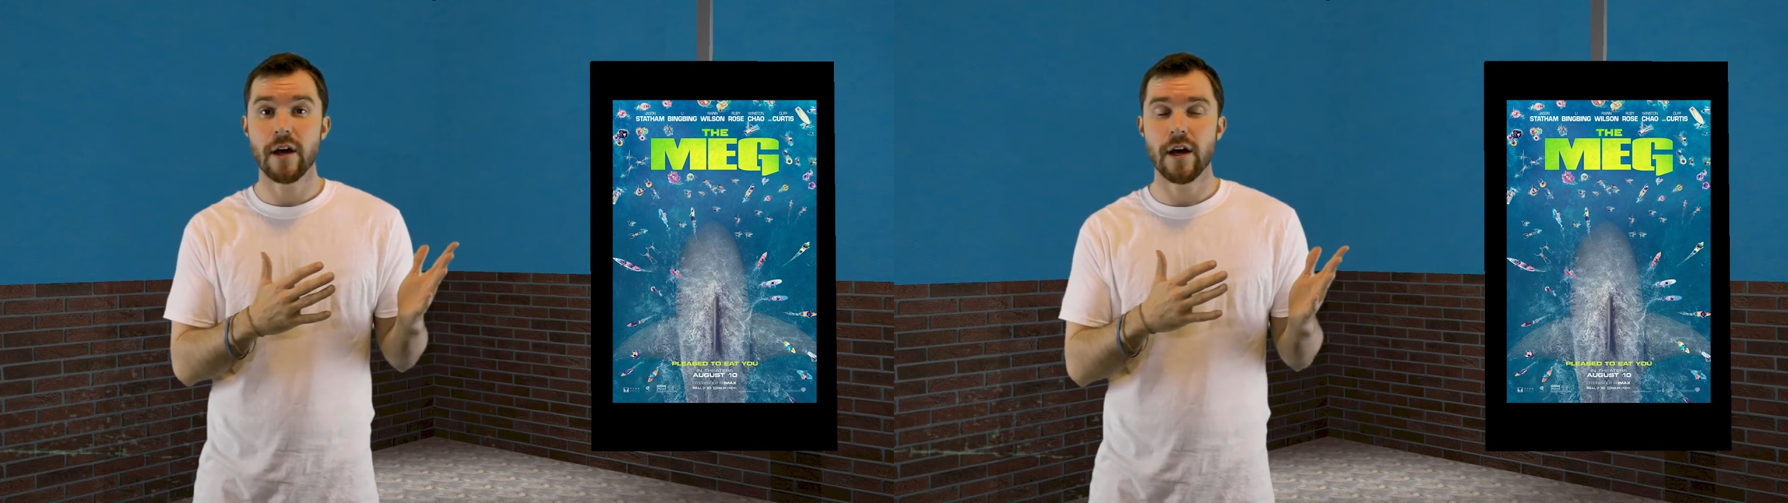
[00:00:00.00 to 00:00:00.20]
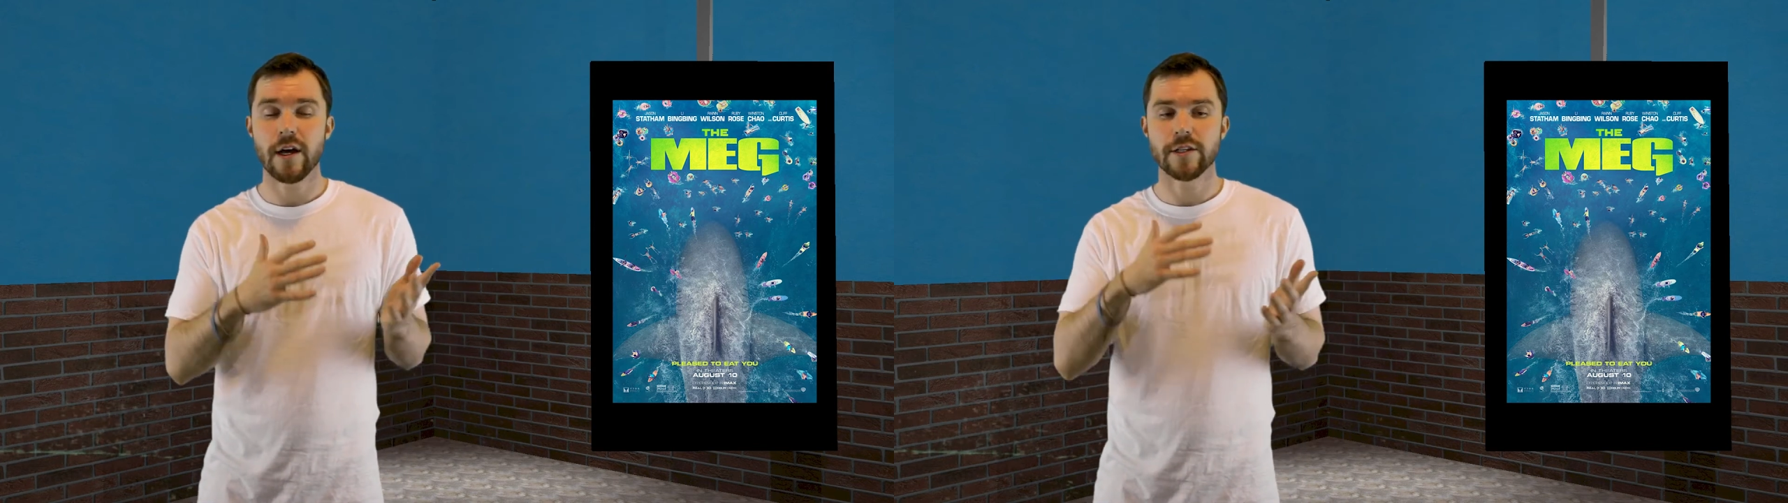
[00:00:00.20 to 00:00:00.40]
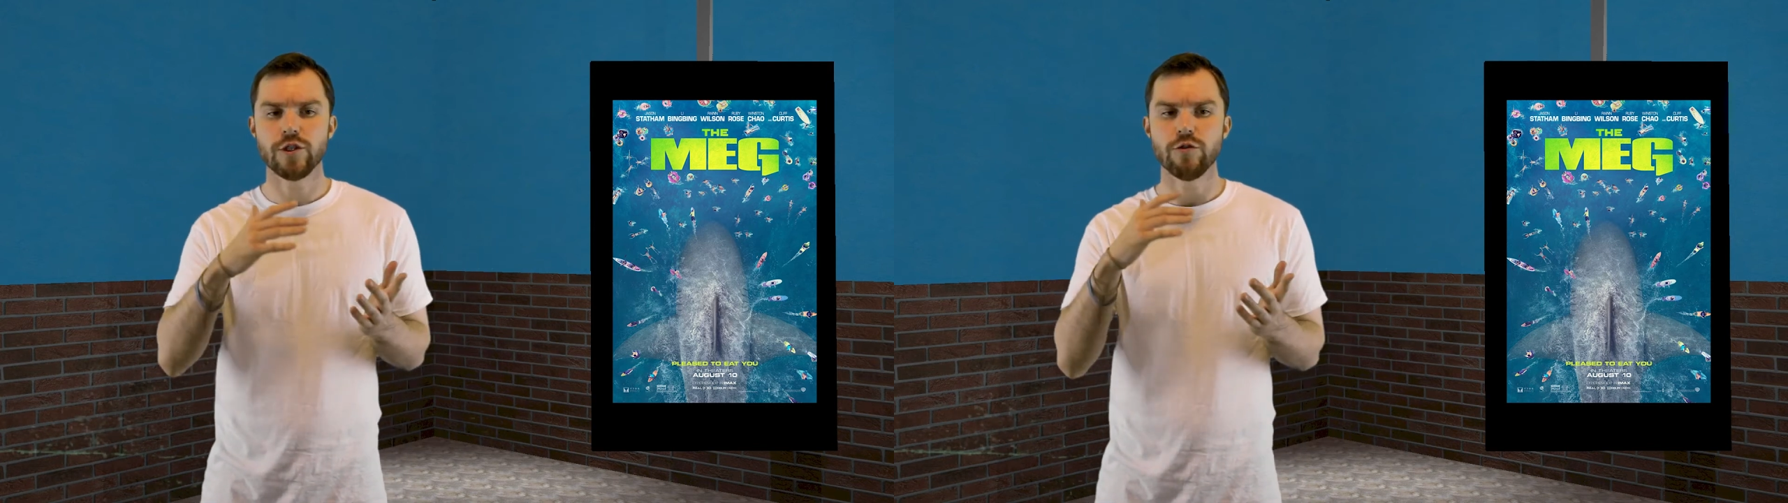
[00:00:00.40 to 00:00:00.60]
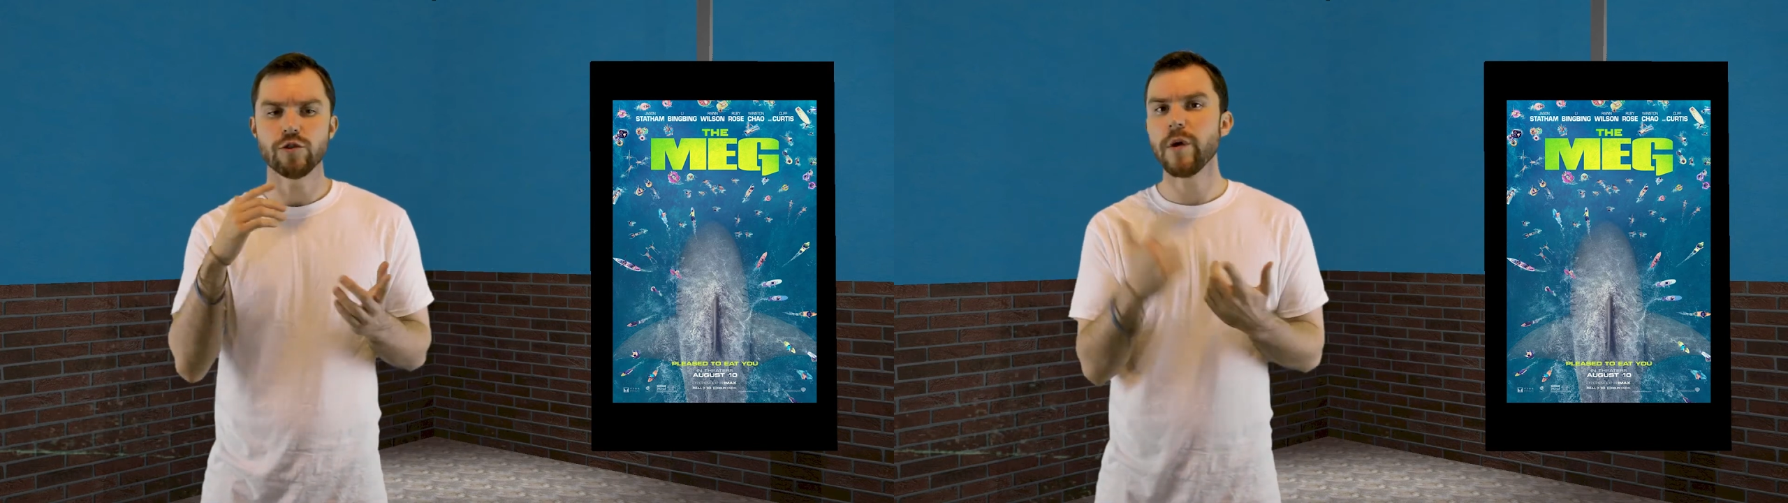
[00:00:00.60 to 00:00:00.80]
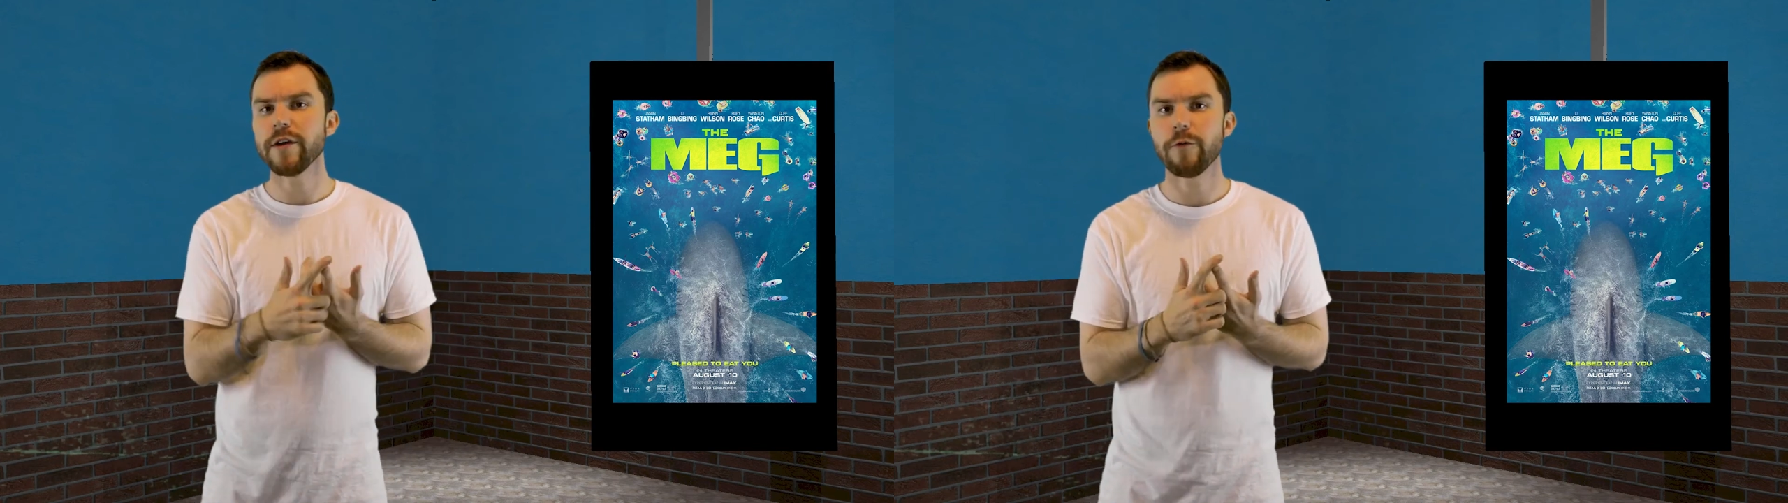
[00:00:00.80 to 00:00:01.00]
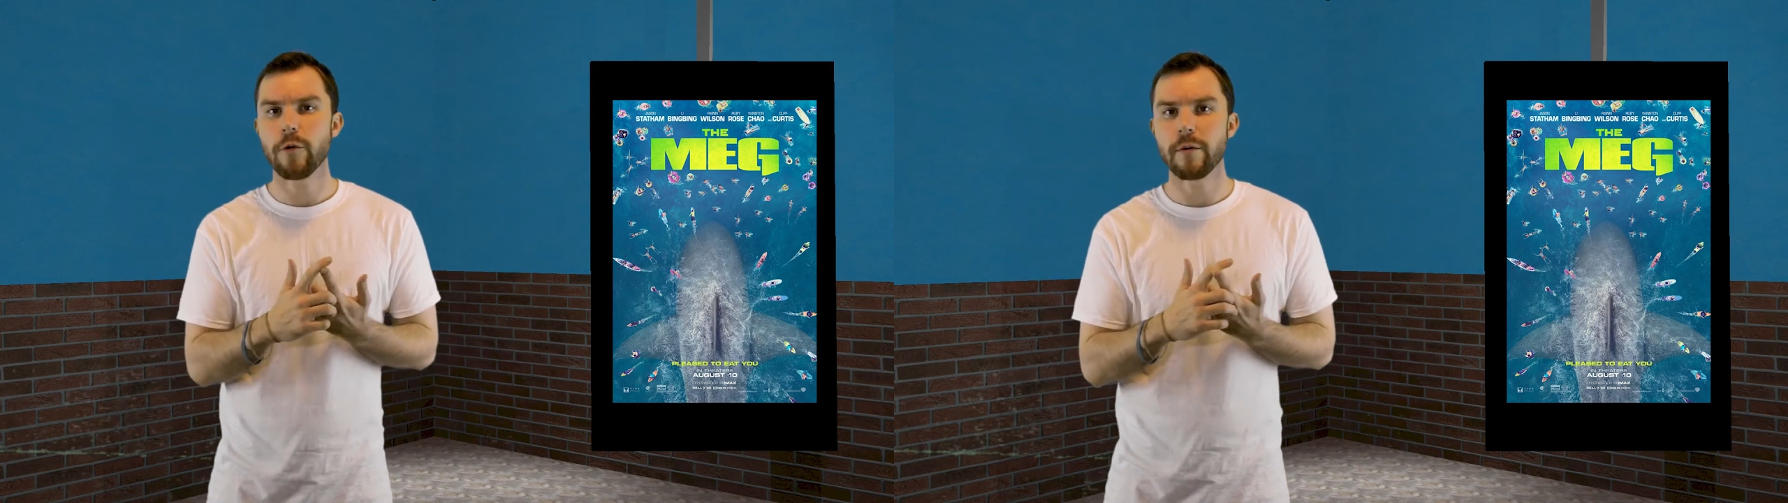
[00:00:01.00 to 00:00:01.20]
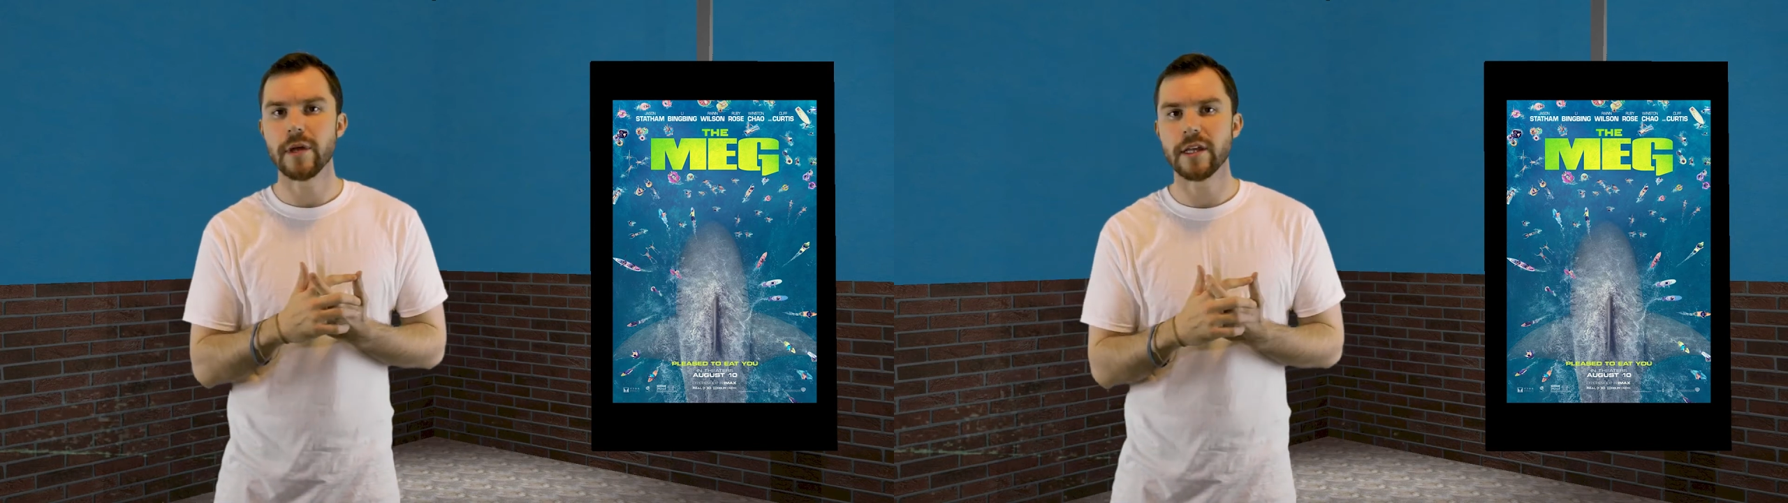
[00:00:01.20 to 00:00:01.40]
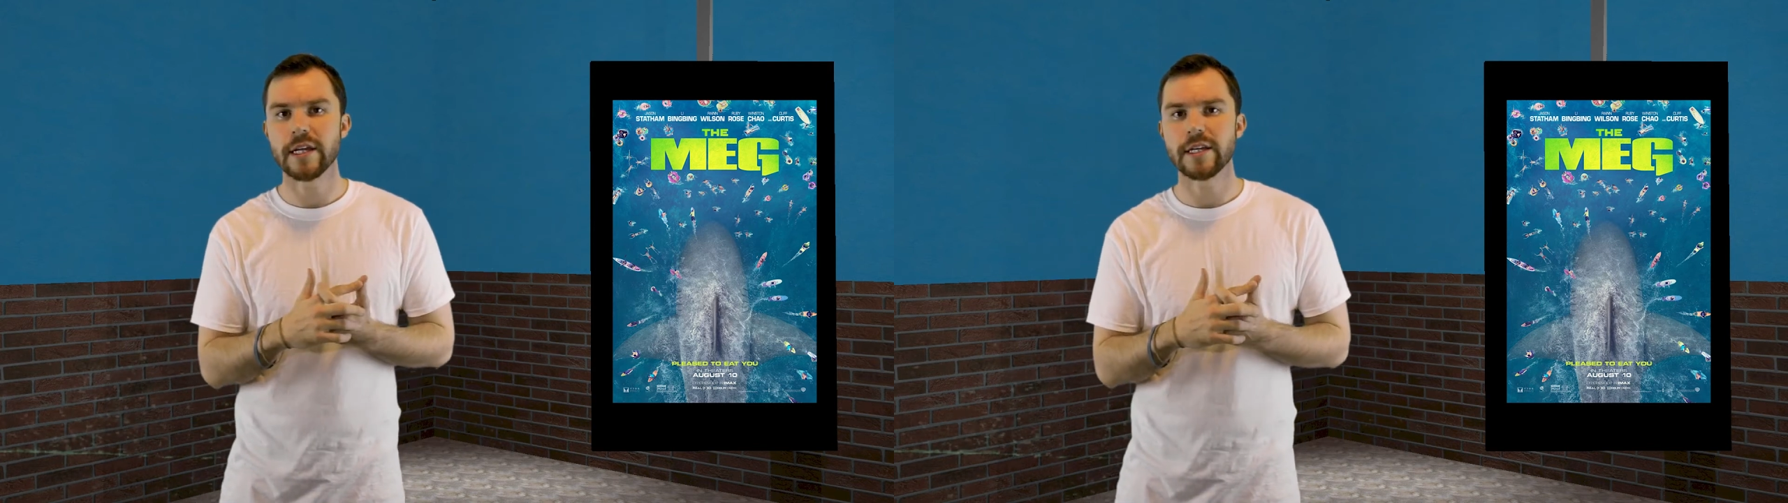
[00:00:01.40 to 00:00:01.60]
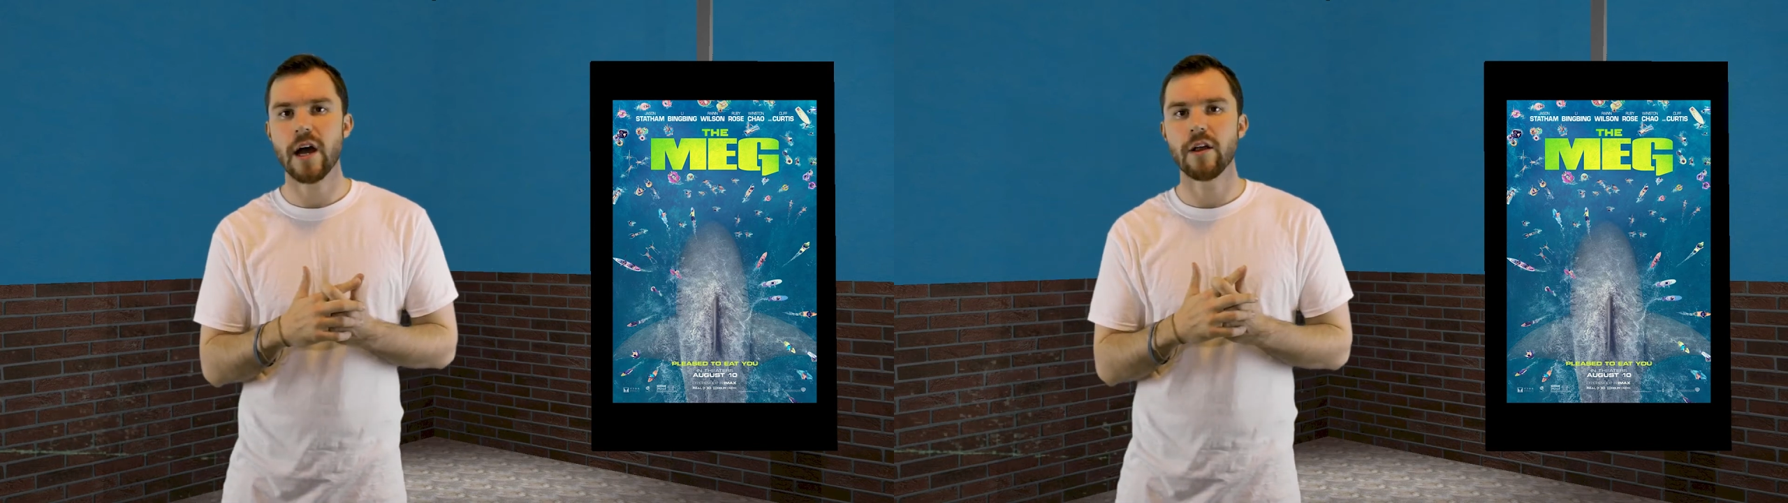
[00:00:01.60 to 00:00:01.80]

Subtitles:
to $24 million